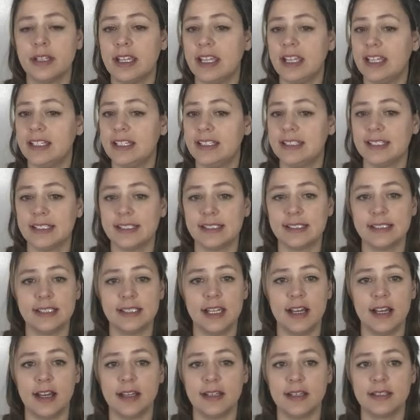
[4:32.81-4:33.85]
It does
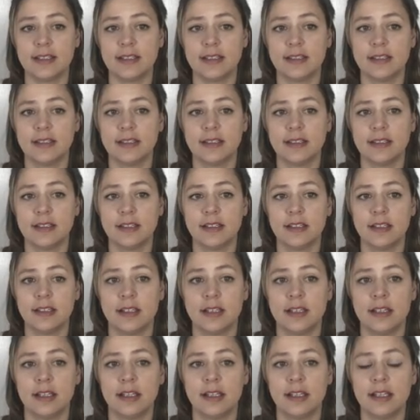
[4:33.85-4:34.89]
not.
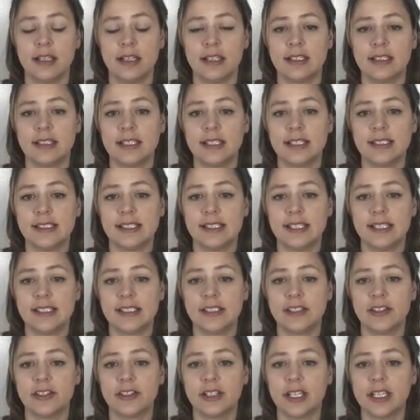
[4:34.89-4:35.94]
Does this
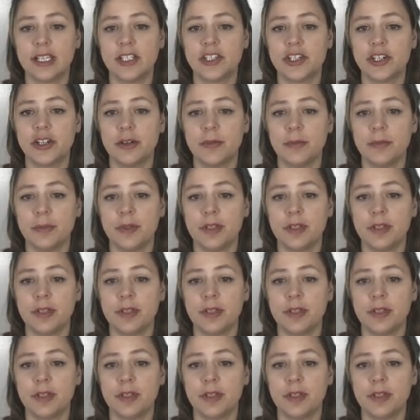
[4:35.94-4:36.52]
look like chirp?